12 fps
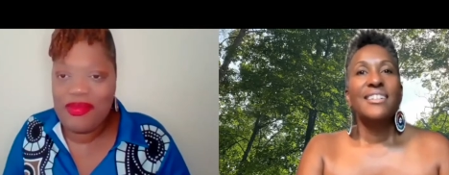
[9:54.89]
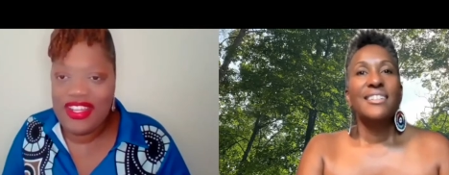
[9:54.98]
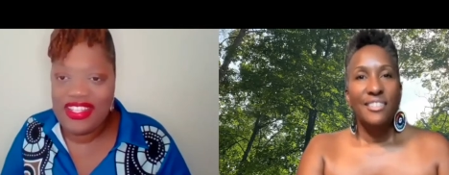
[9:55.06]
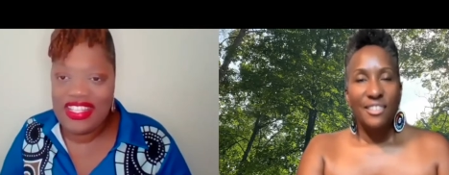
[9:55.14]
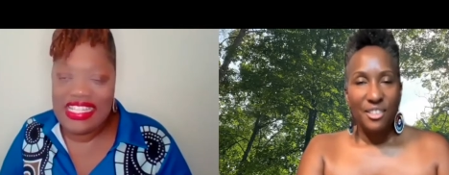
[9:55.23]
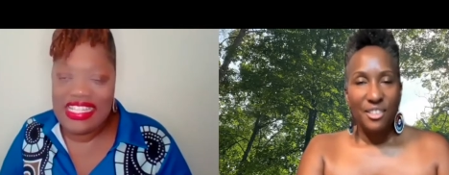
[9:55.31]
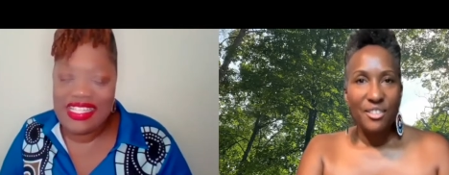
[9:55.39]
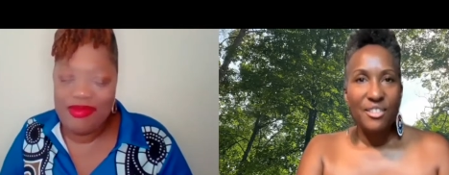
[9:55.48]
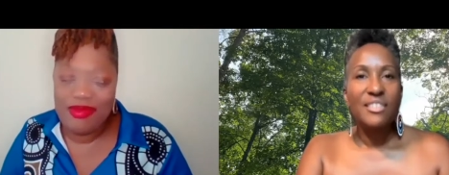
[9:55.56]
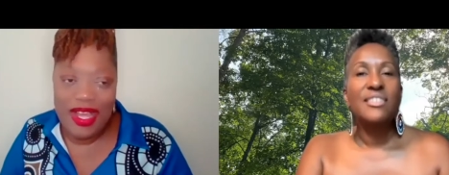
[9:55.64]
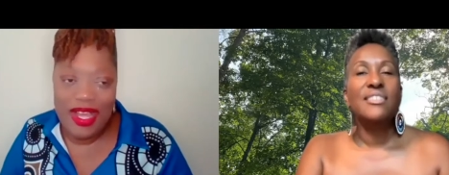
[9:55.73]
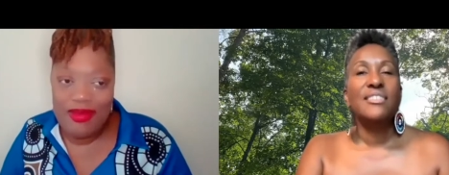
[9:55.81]
Speaker 1: a process. And
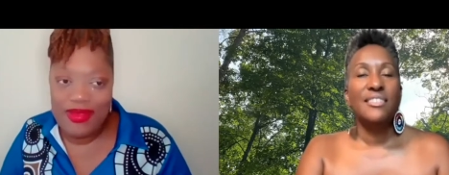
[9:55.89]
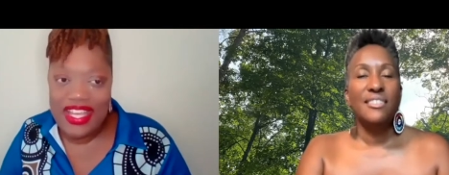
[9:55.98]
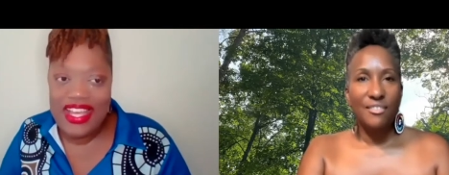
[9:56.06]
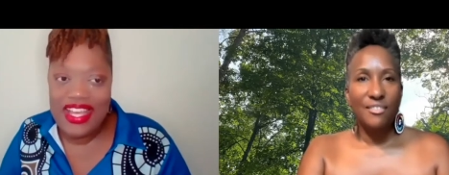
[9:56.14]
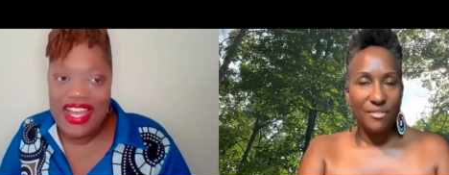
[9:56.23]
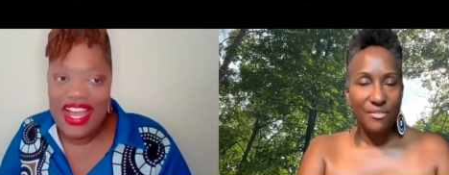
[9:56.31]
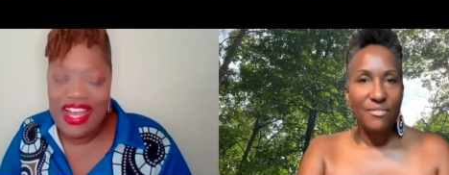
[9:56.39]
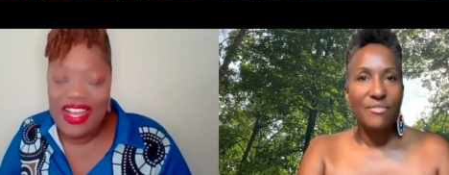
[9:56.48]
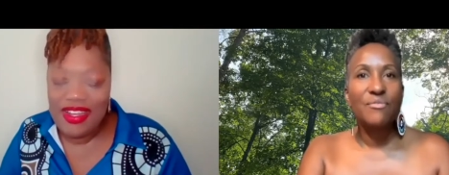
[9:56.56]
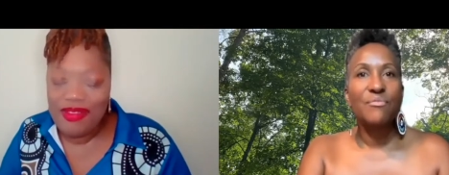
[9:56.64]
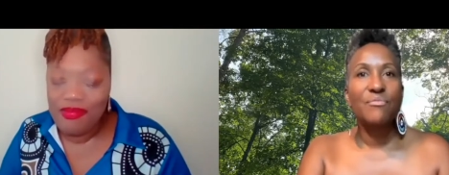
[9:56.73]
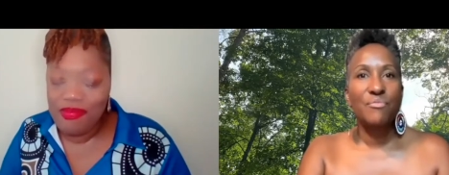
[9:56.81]
sometimes
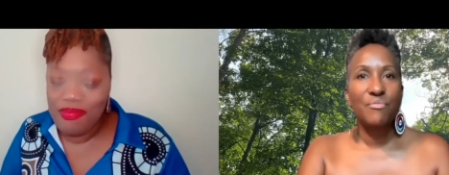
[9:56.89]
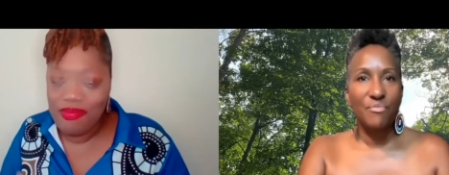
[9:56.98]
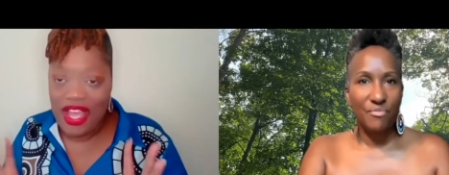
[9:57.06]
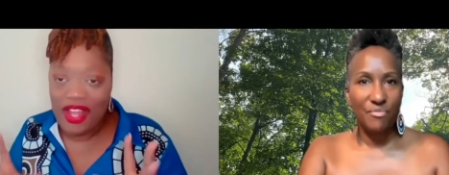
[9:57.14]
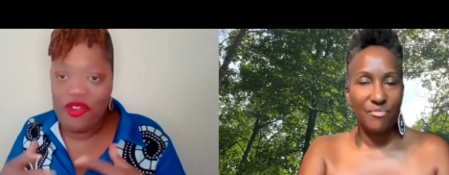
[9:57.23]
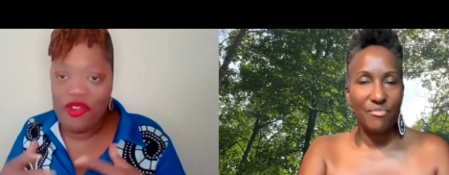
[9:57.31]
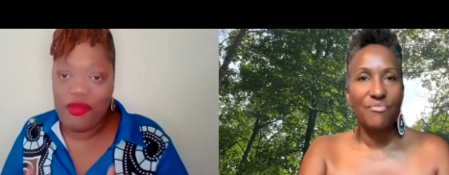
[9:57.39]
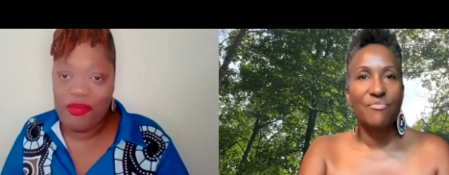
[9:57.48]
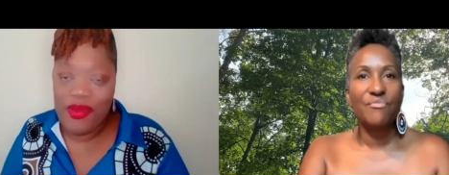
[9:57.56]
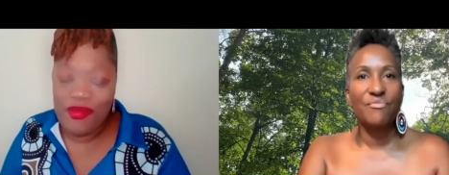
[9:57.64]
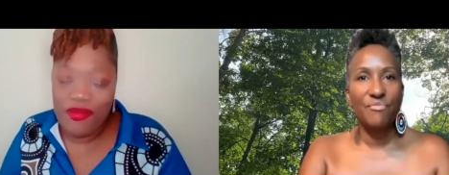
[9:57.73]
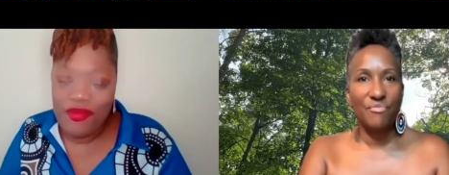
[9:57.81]
I know for
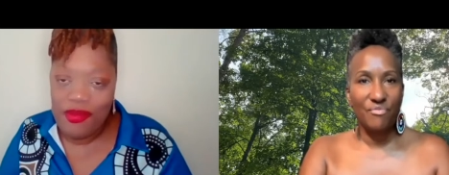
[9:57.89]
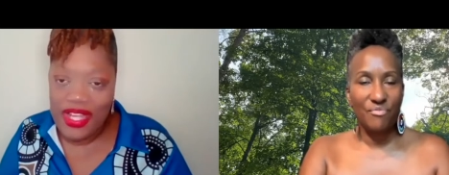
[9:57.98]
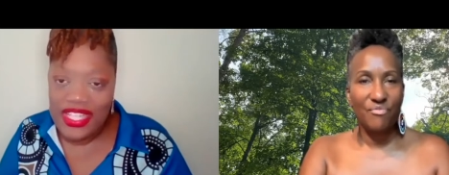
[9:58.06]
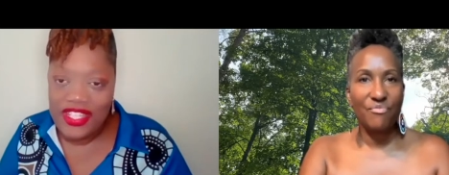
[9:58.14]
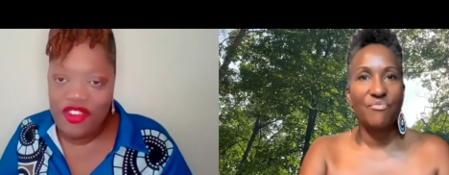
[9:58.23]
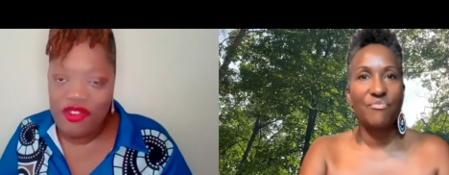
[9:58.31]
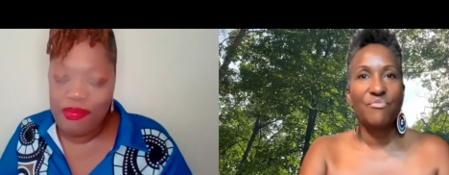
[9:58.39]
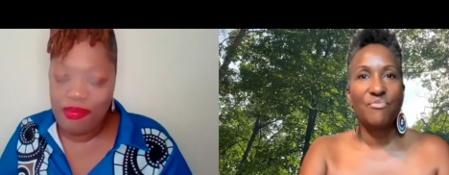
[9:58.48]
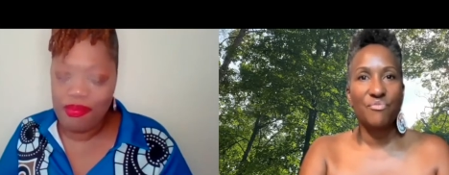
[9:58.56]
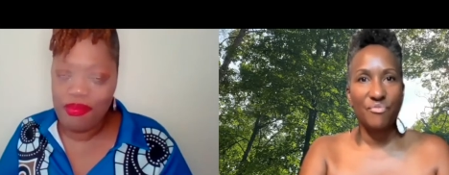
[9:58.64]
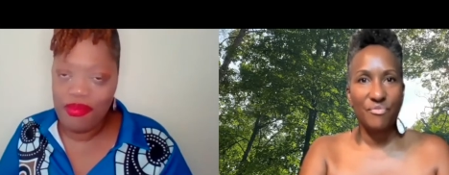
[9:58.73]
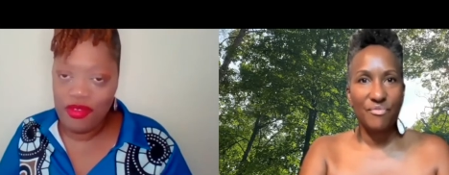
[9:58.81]
for myself,
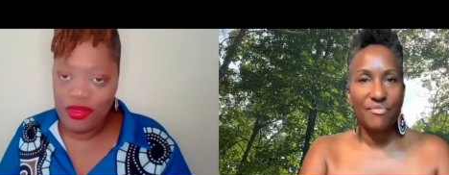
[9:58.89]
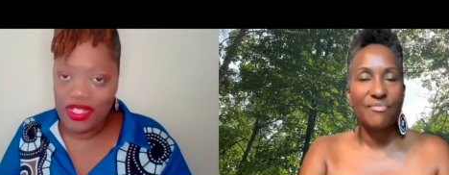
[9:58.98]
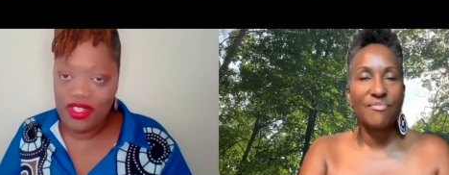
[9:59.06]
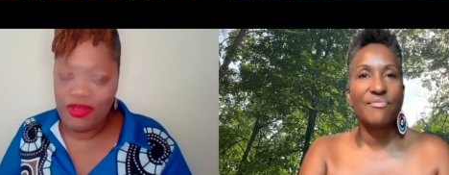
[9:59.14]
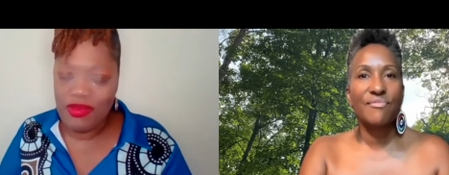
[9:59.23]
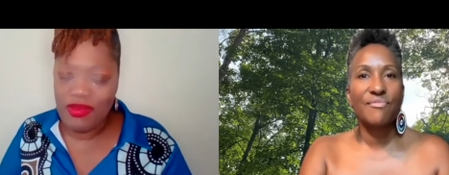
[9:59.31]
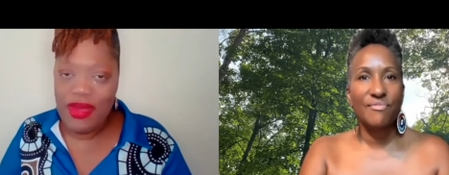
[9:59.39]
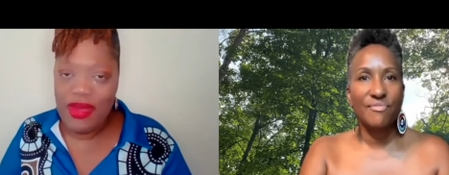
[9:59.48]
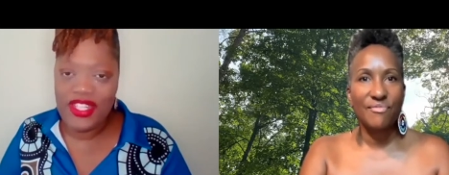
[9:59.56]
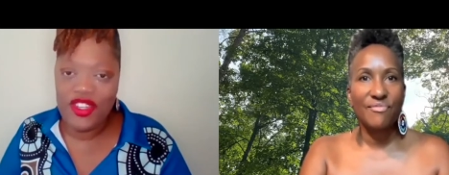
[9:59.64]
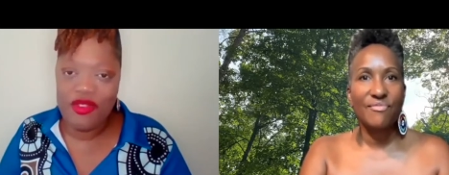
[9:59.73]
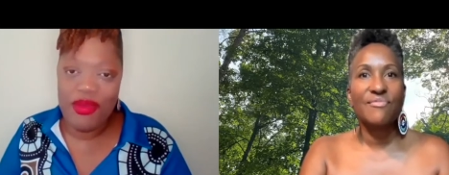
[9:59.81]
ooh, excuse me,
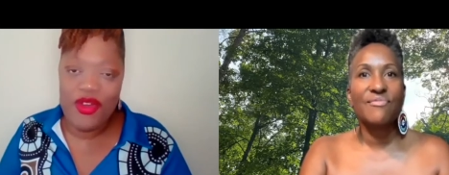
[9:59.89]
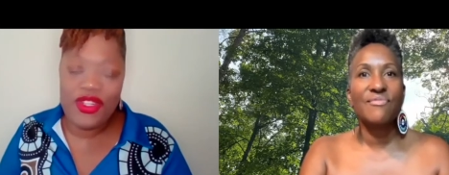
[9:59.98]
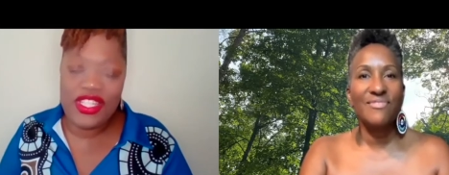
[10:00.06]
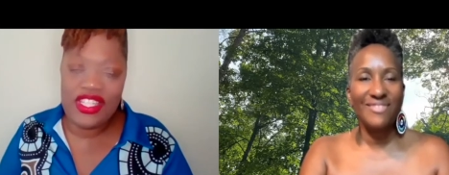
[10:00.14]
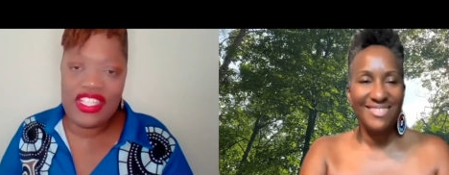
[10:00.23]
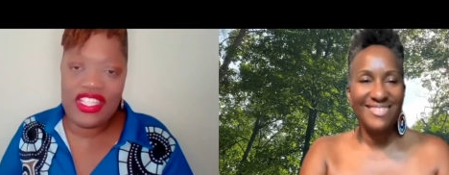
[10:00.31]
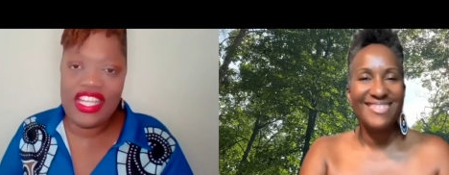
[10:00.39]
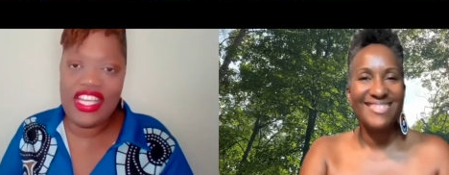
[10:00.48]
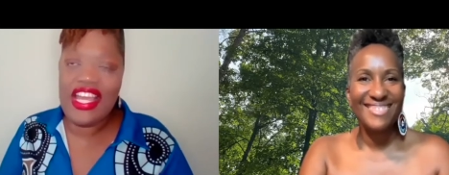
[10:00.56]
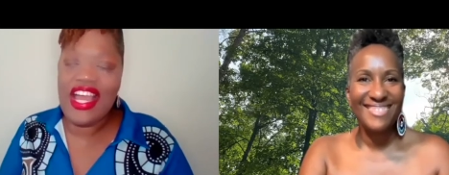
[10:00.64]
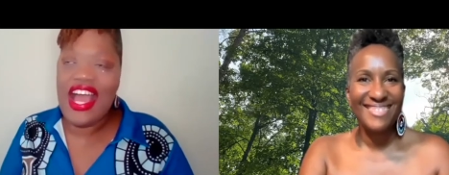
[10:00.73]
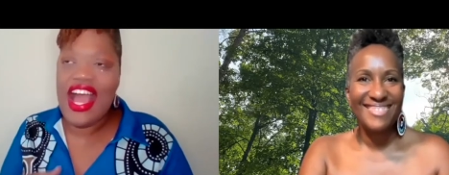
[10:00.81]
myself
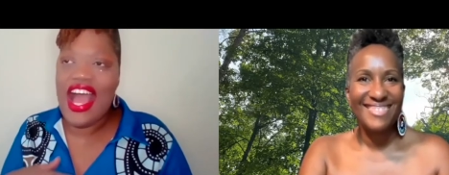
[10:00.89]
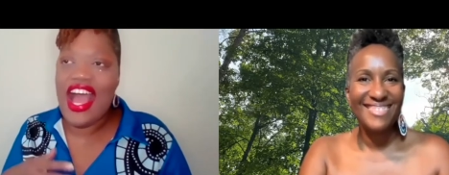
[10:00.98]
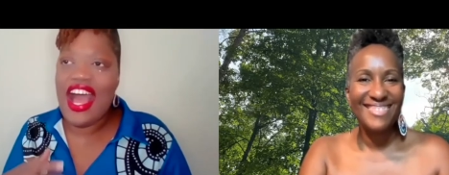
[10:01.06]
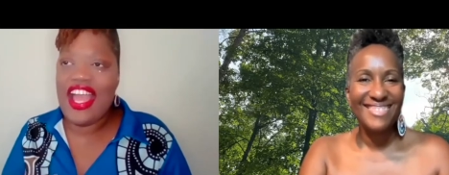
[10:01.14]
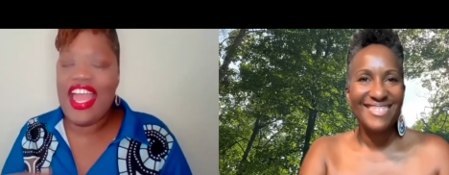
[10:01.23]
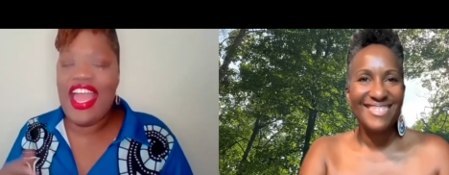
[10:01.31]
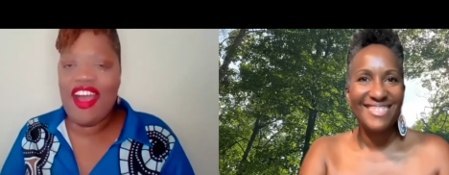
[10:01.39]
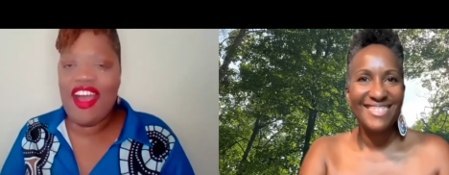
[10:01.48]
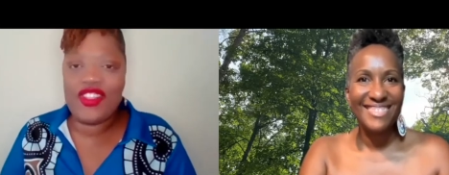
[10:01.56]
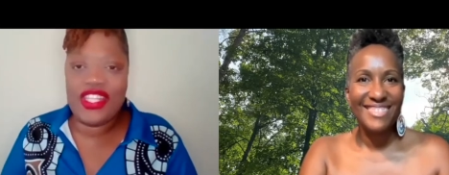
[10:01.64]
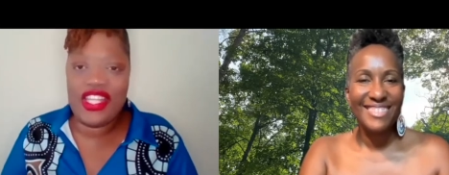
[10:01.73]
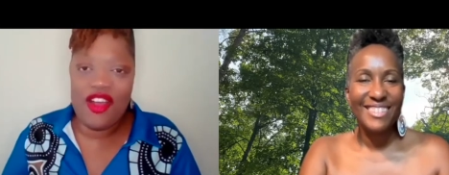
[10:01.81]
personally, I
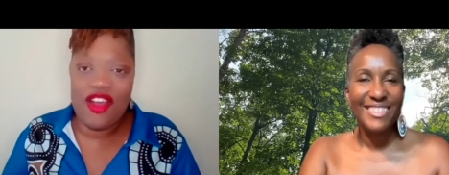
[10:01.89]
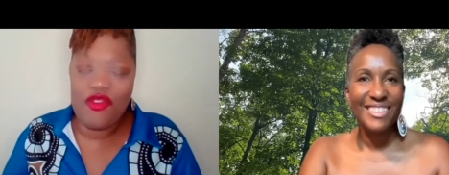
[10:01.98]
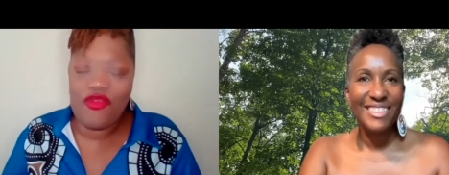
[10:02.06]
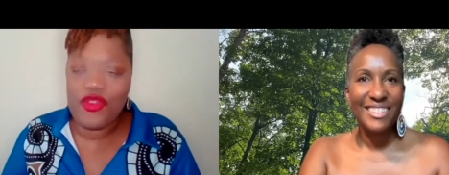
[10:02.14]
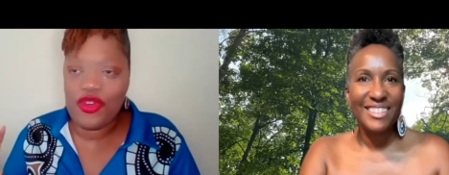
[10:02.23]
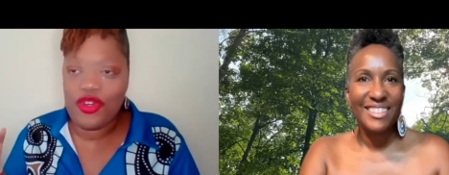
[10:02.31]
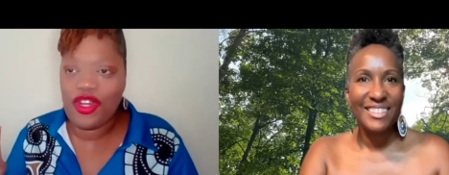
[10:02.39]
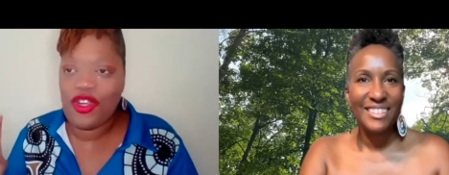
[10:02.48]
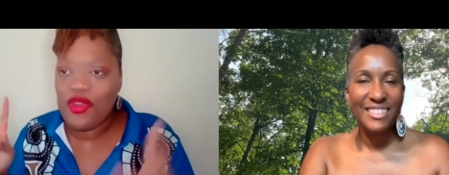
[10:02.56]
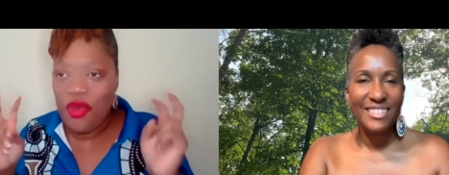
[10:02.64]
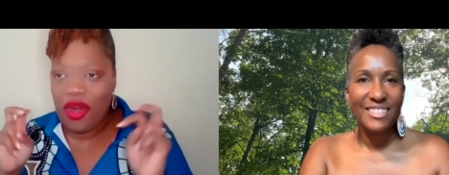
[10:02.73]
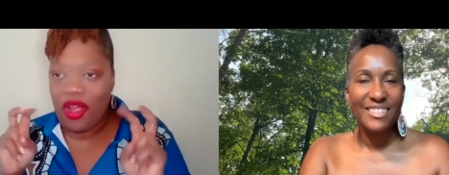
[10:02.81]
have set out
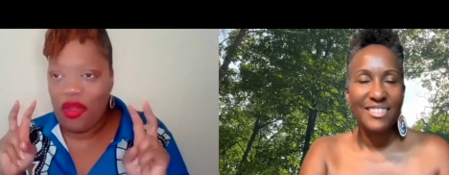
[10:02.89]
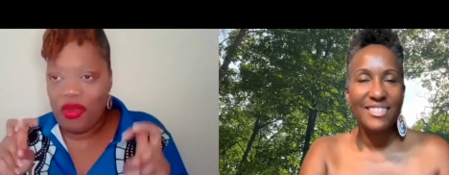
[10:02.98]
for quote